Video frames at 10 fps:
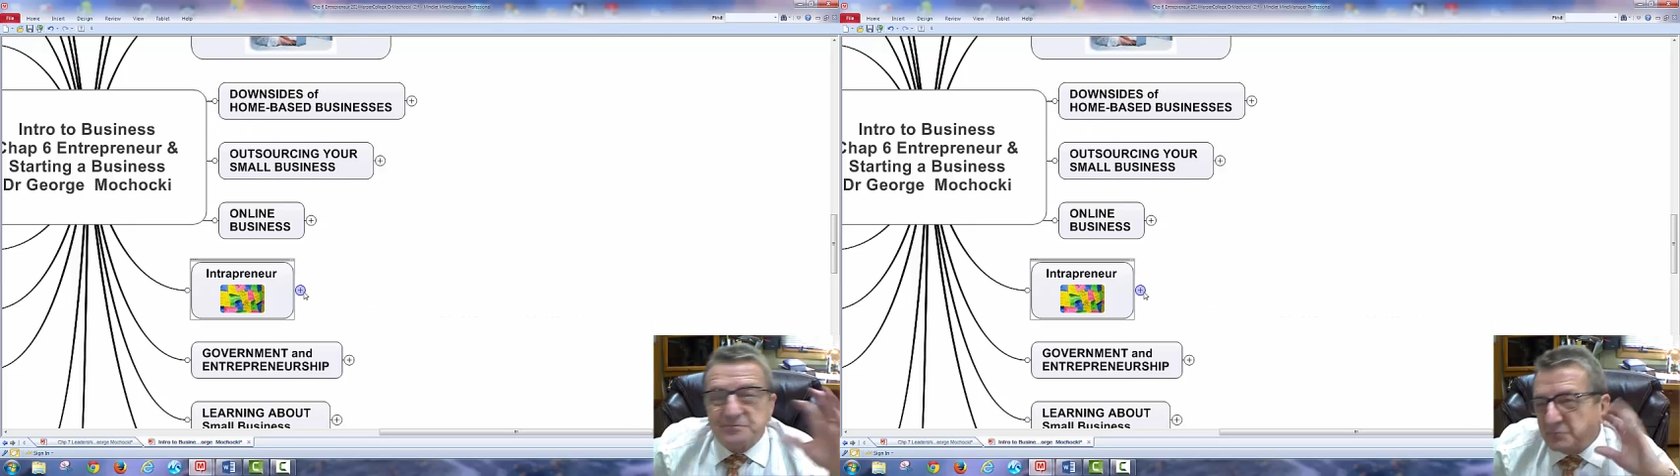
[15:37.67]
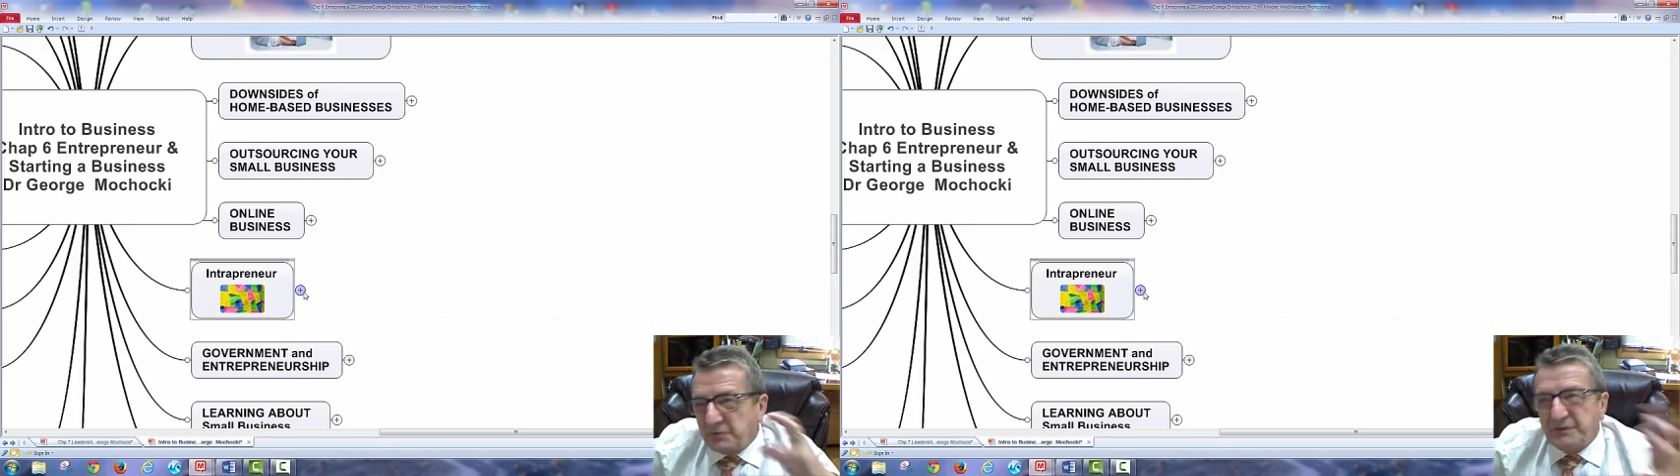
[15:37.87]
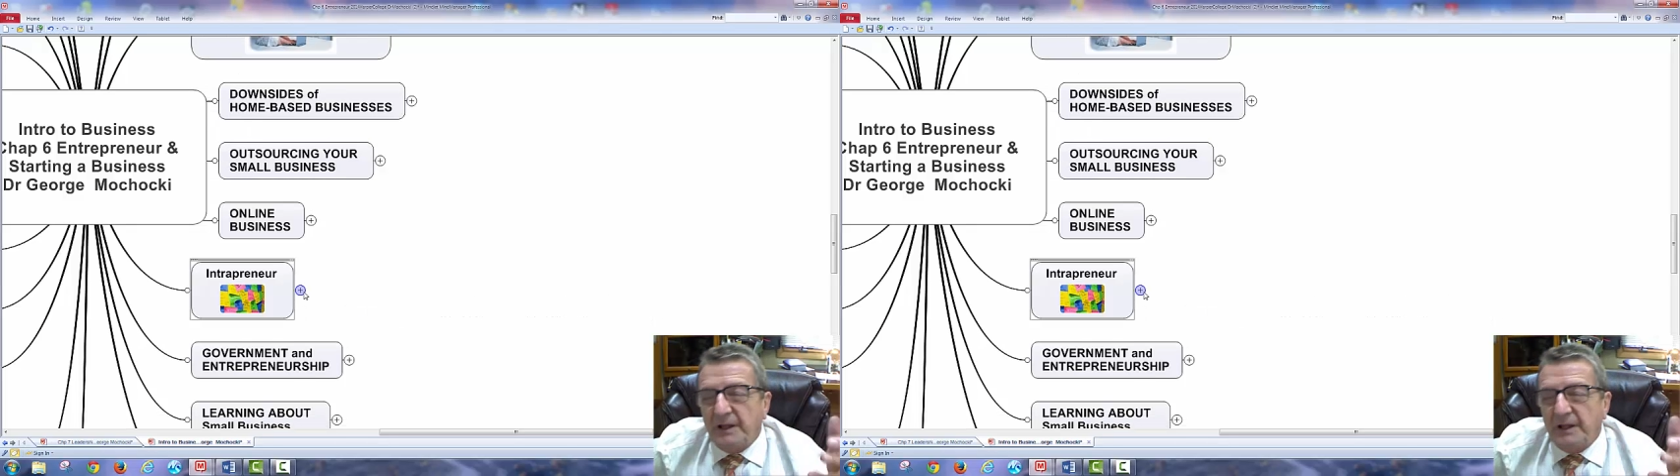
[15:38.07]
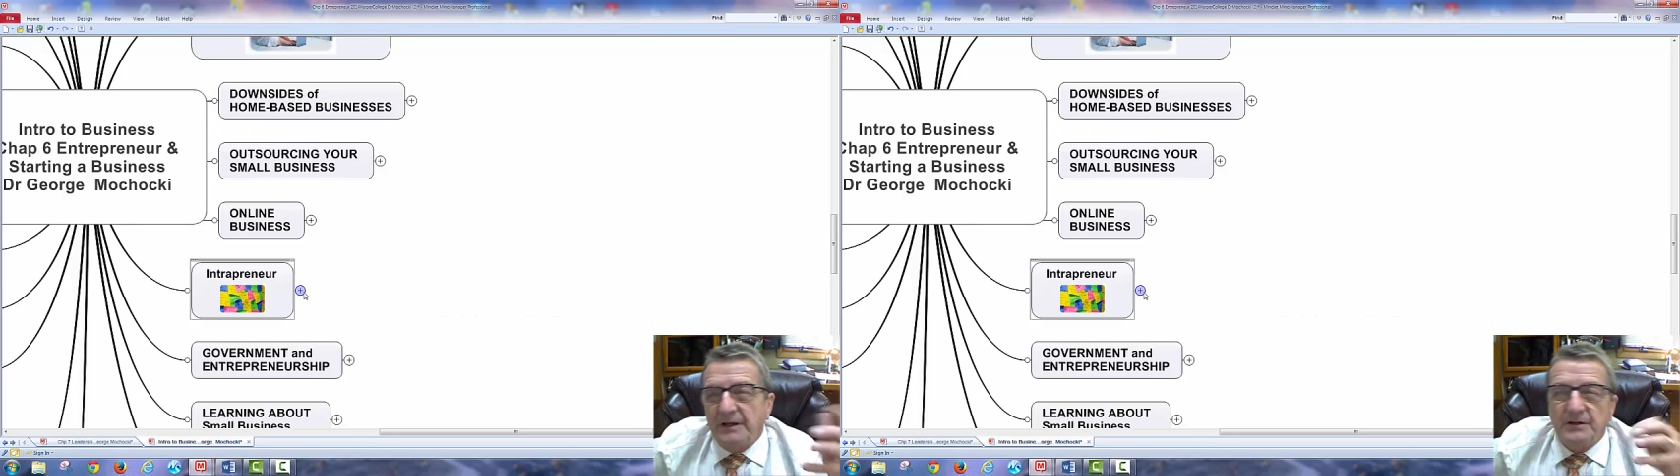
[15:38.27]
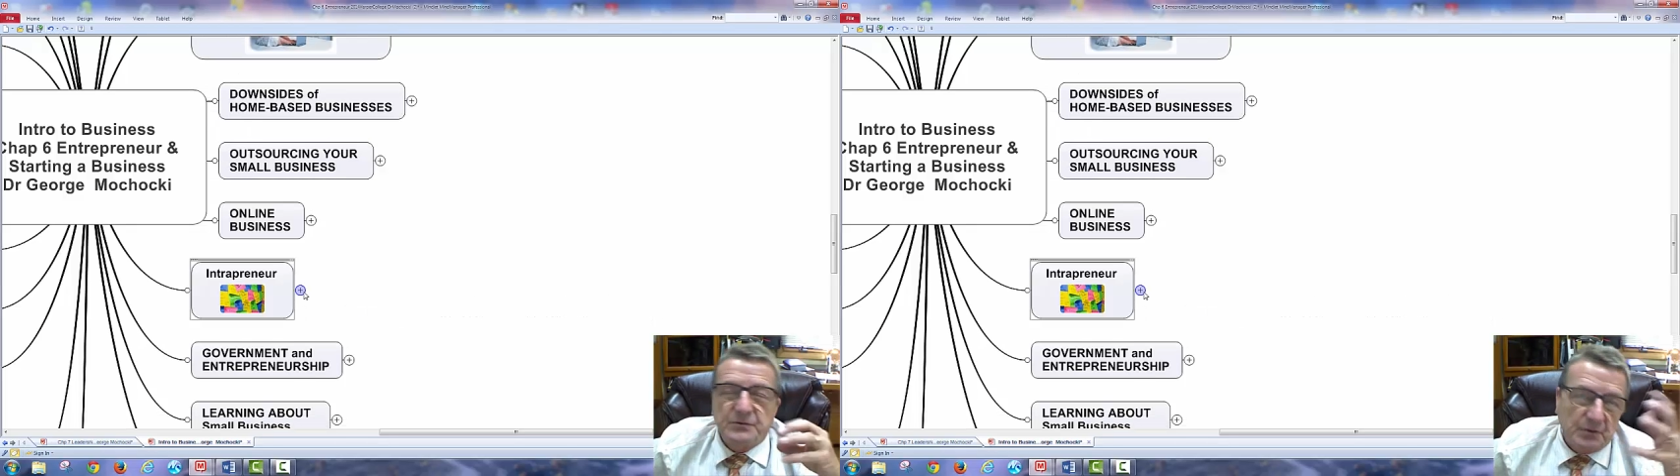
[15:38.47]

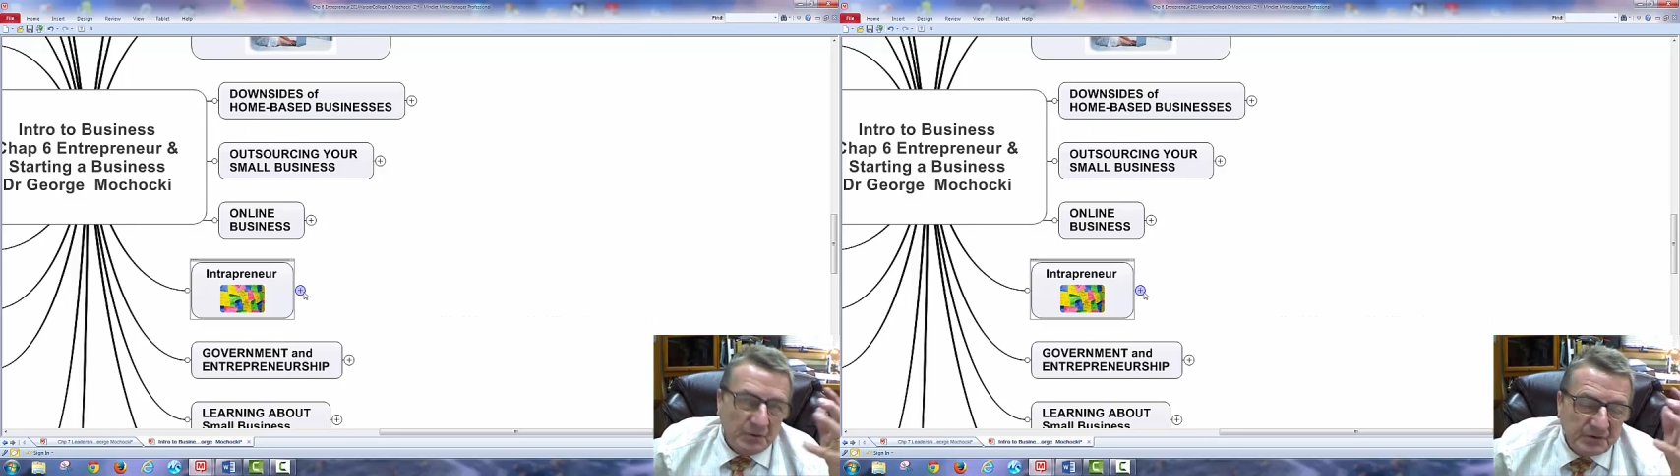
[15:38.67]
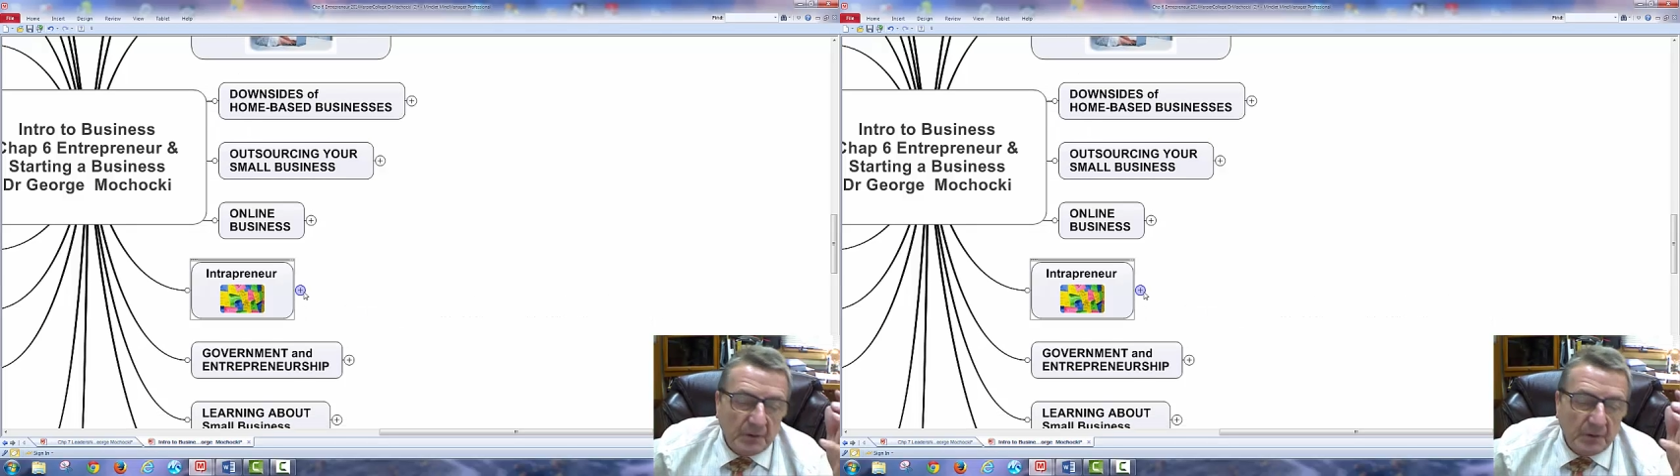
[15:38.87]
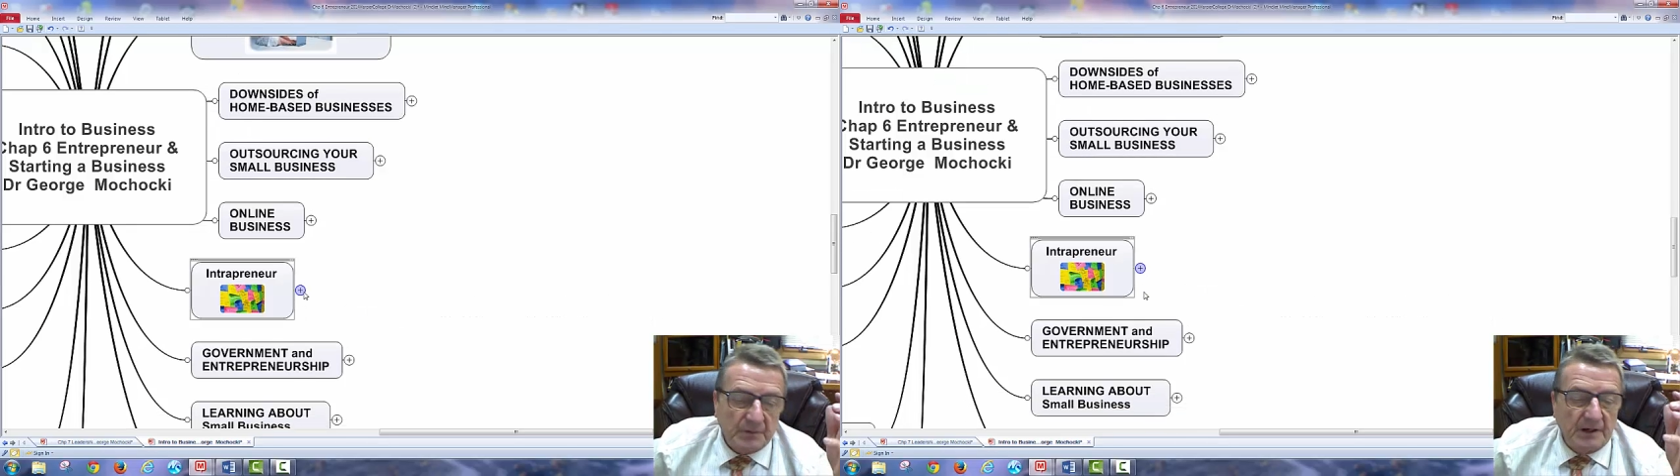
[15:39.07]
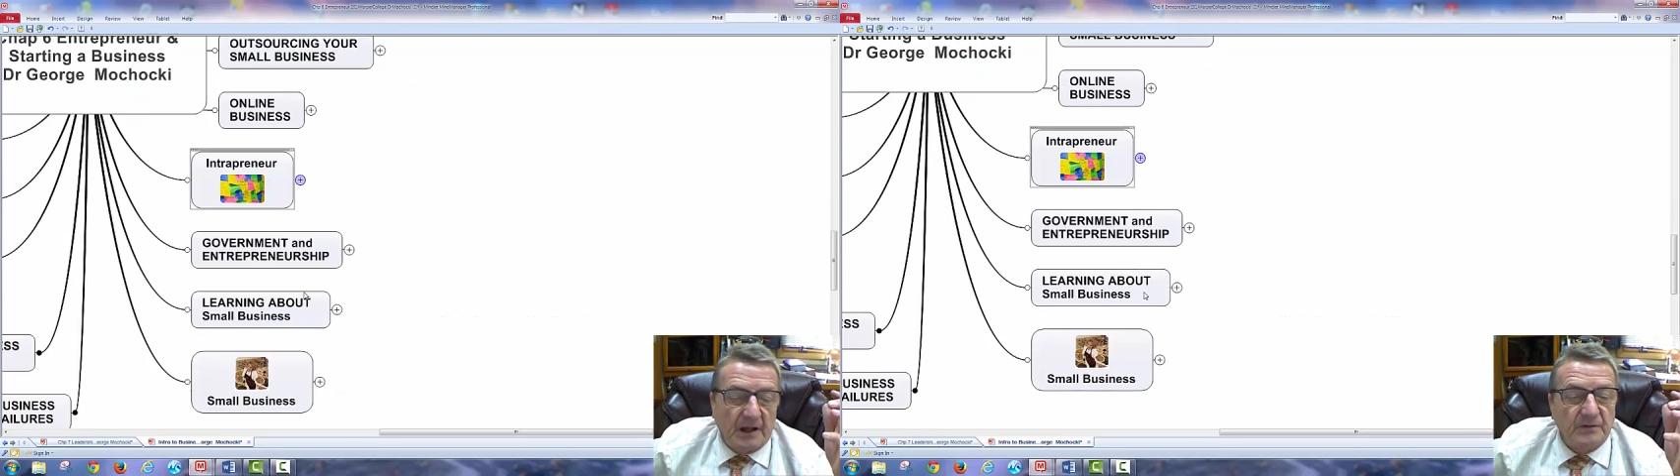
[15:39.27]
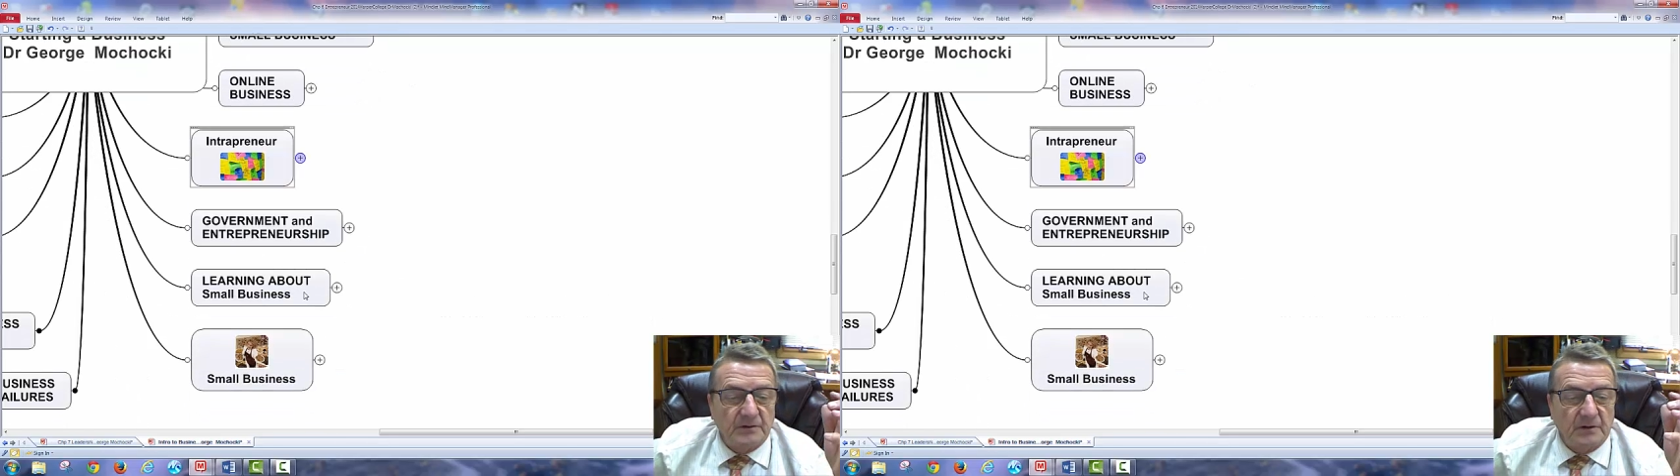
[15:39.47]
percentage or something out of it.